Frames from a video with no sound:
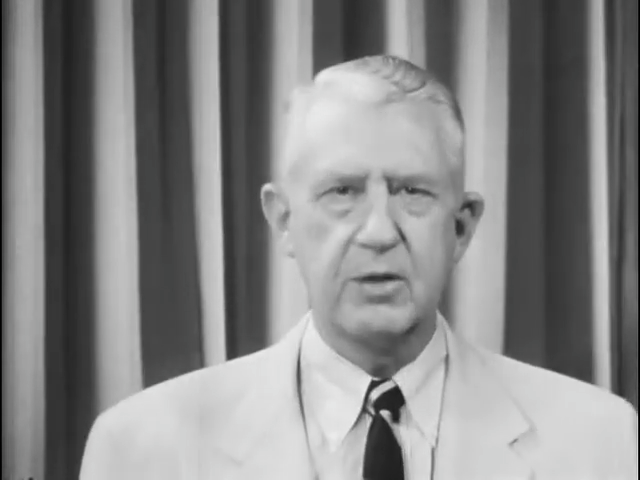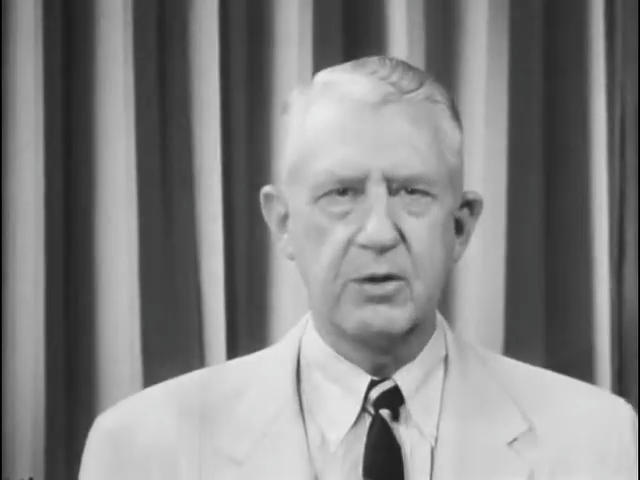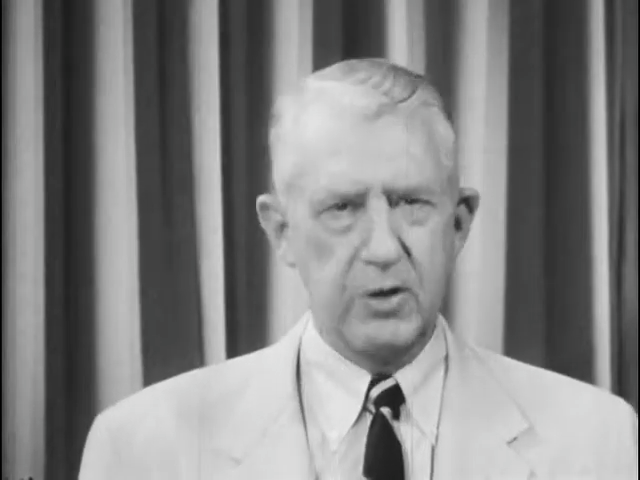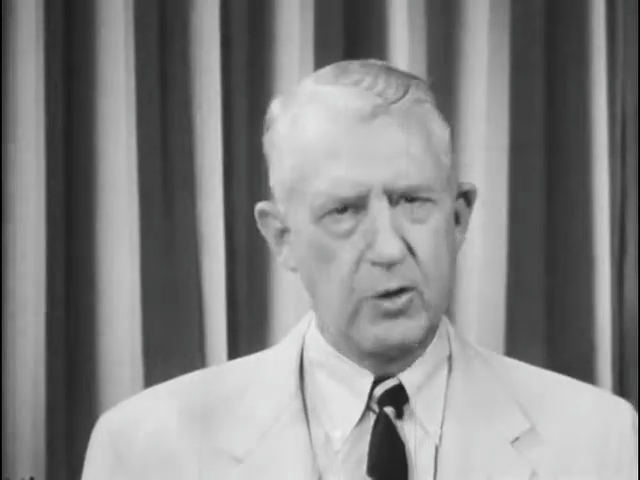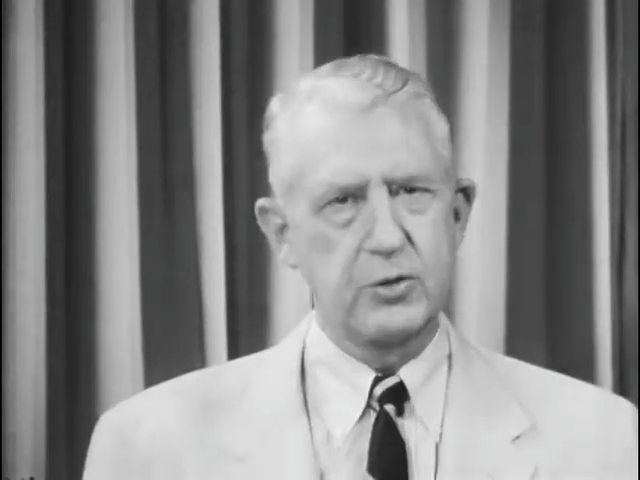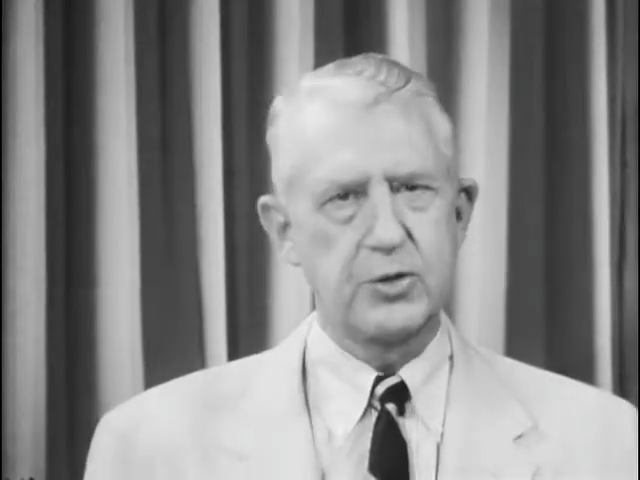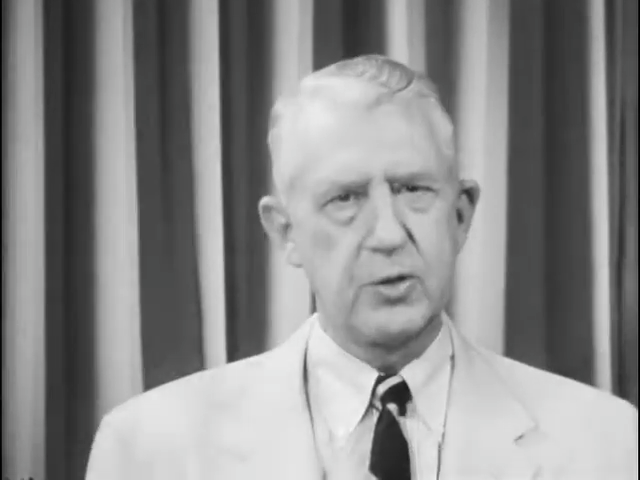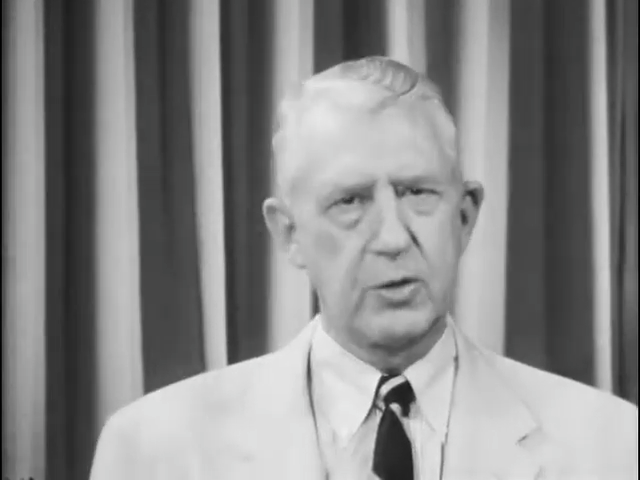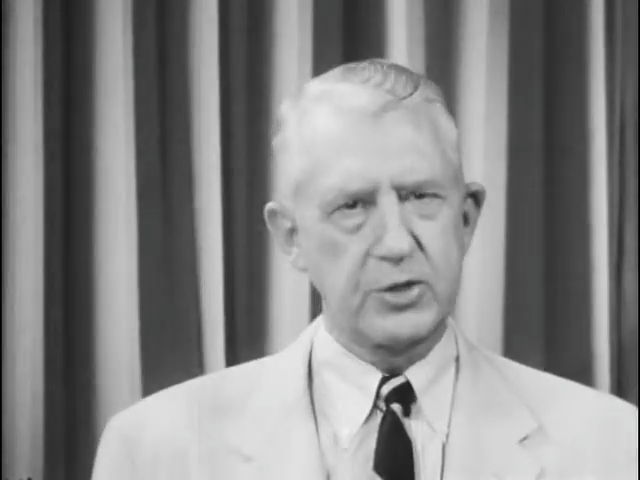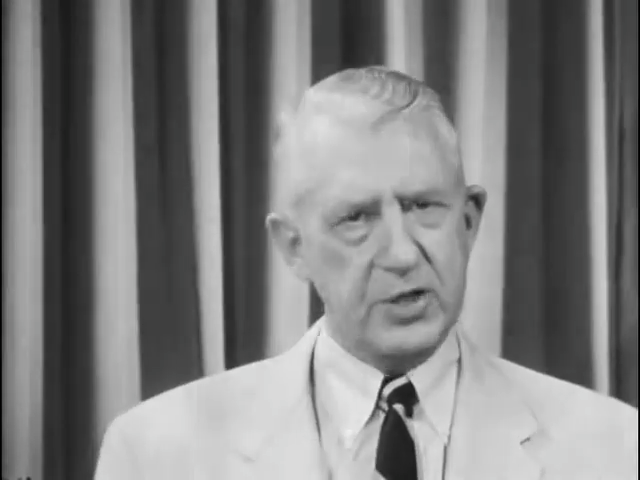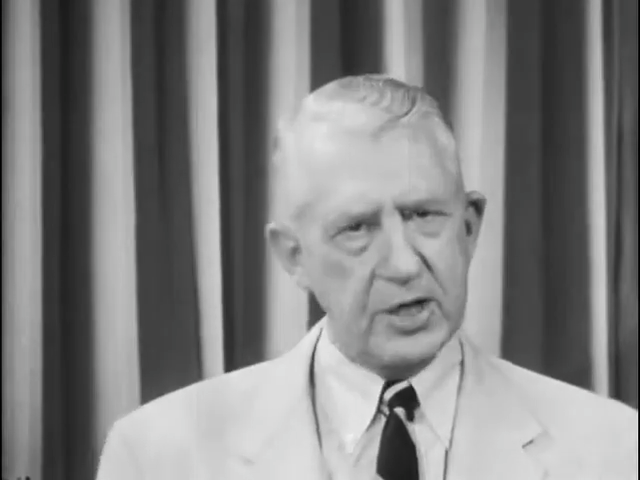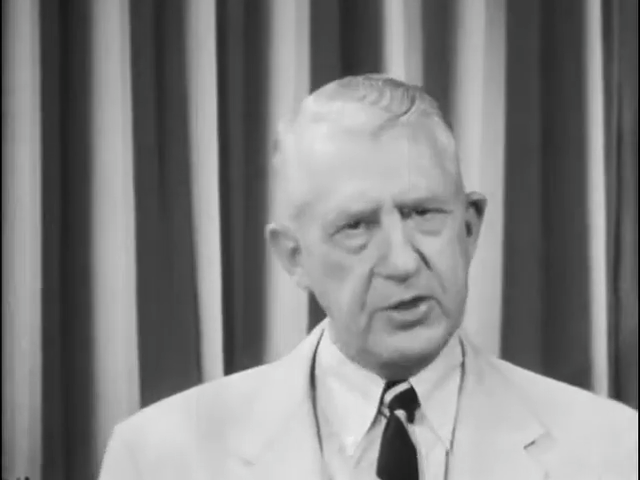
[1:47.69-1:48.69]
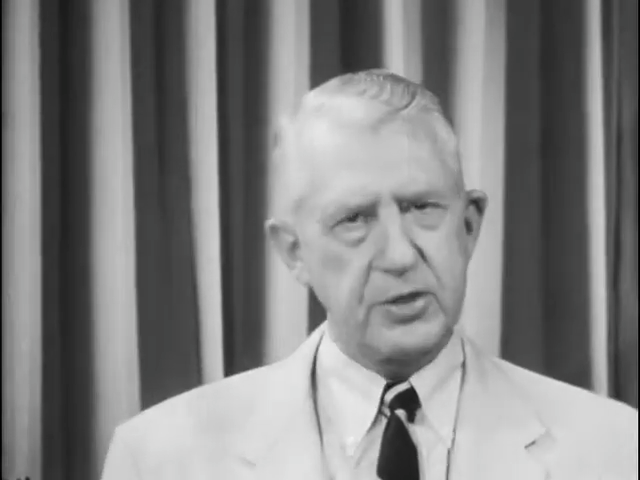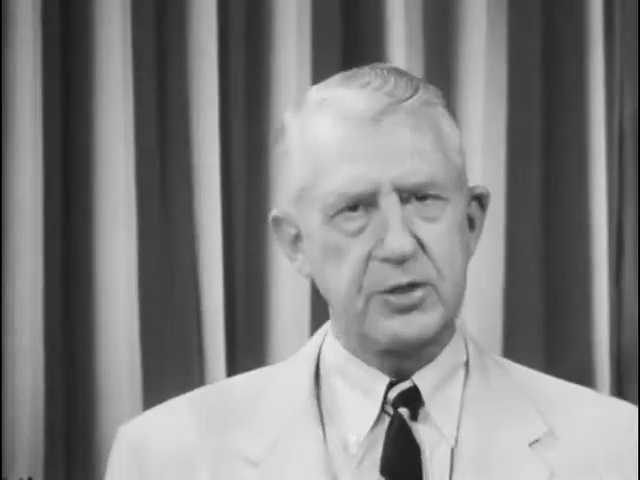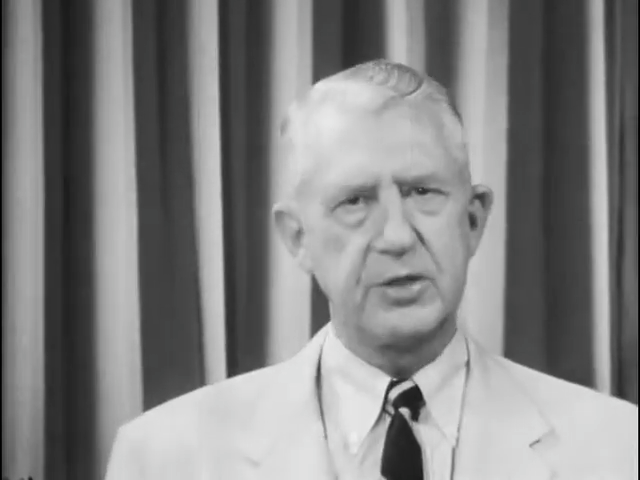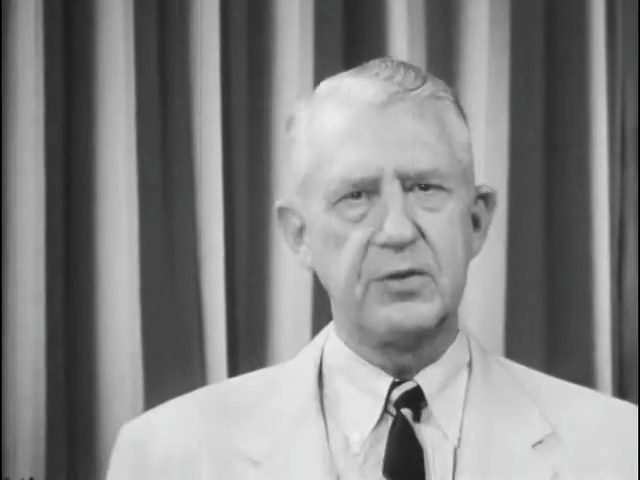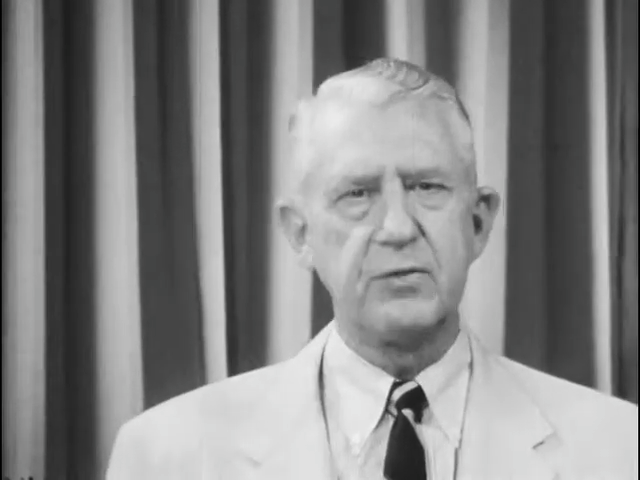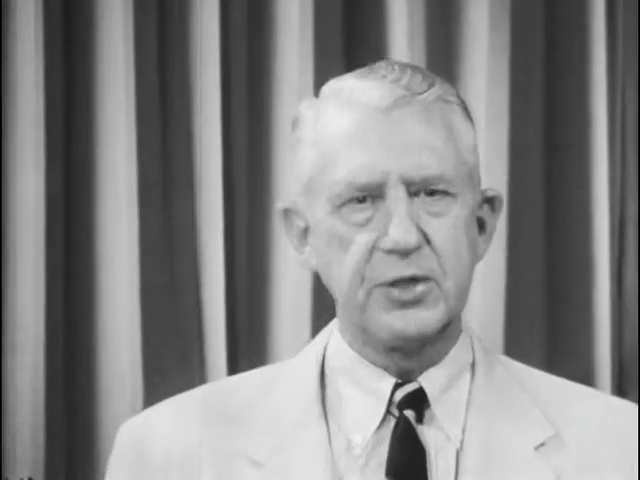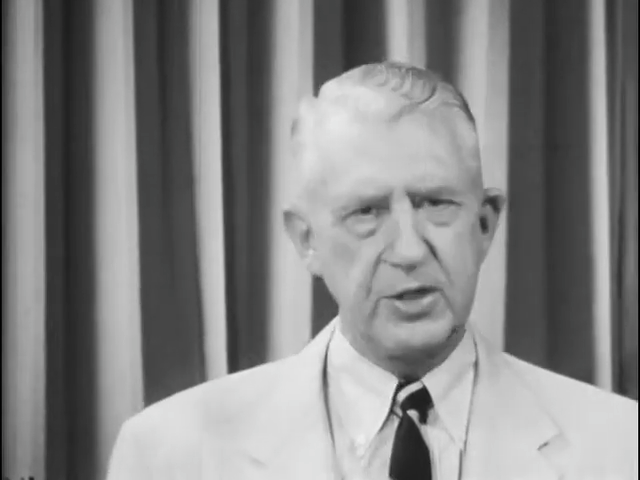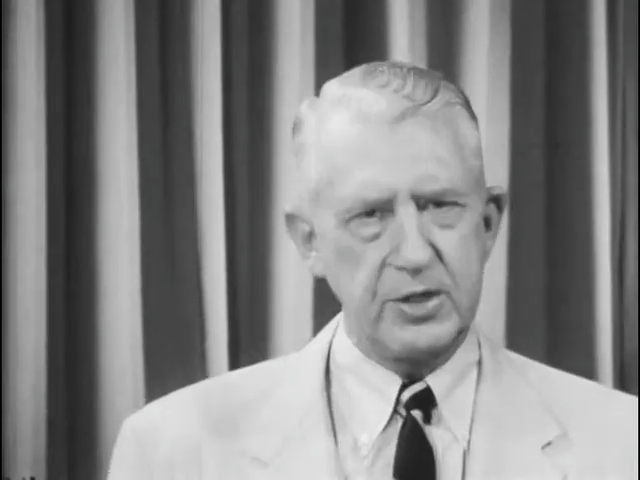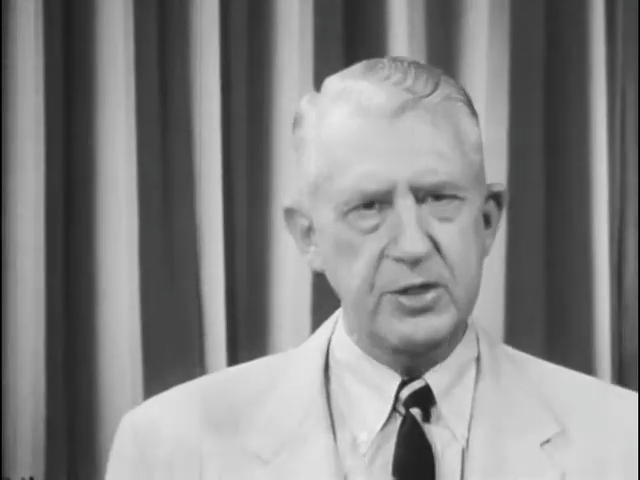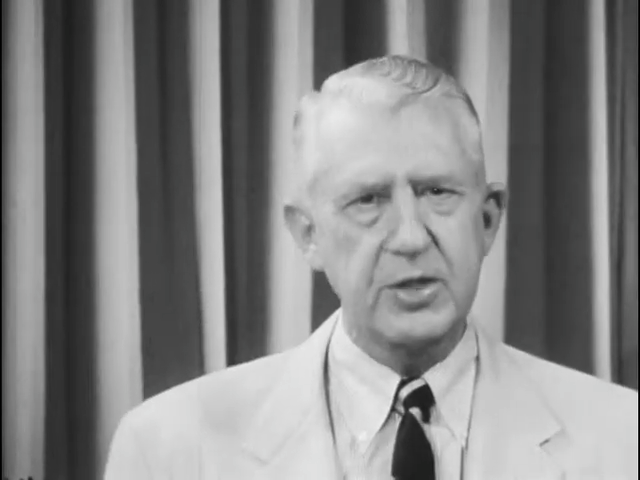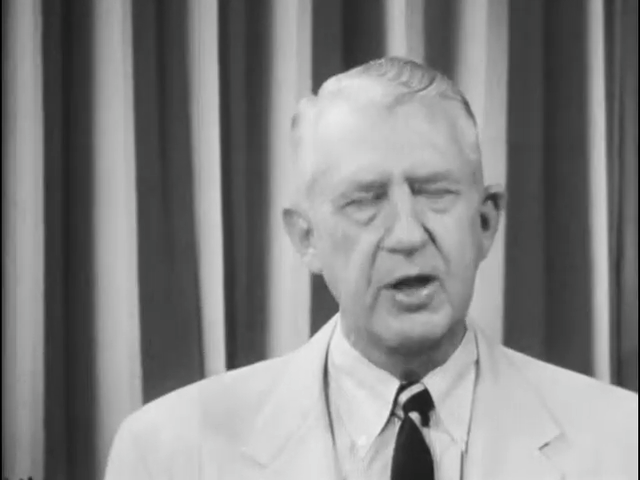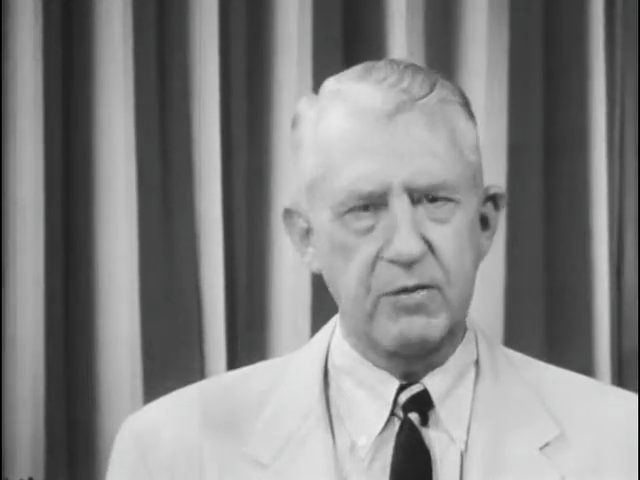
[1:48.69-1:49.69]
closed-door sessions in
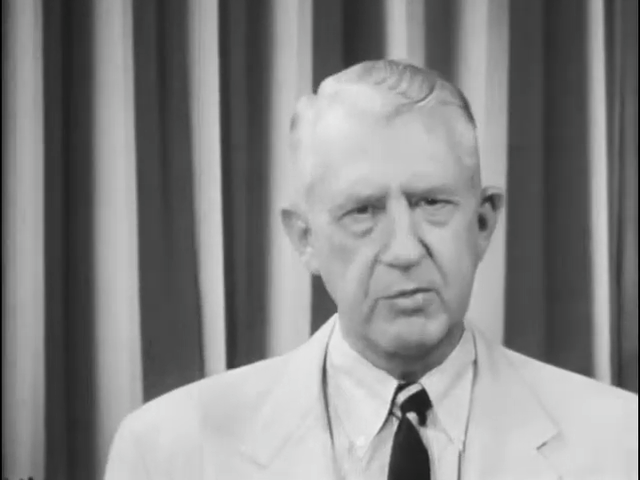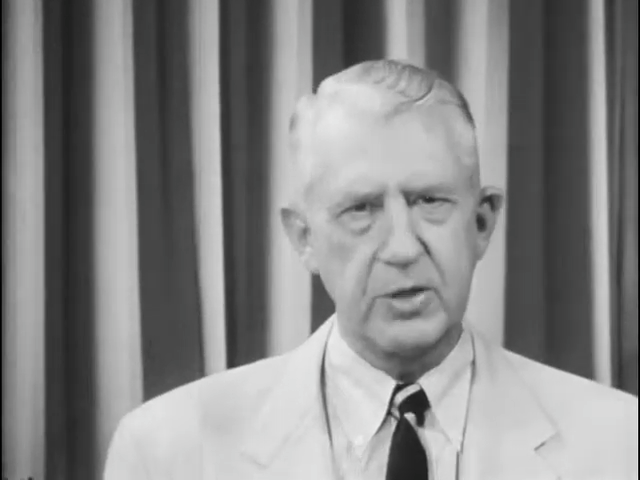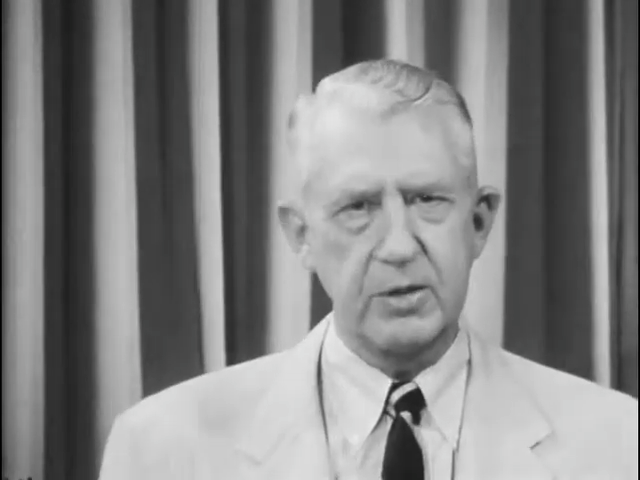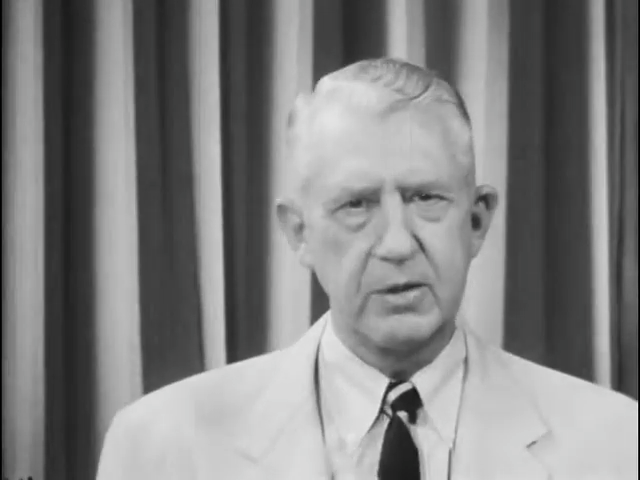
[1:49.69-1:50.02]
Virginia's government.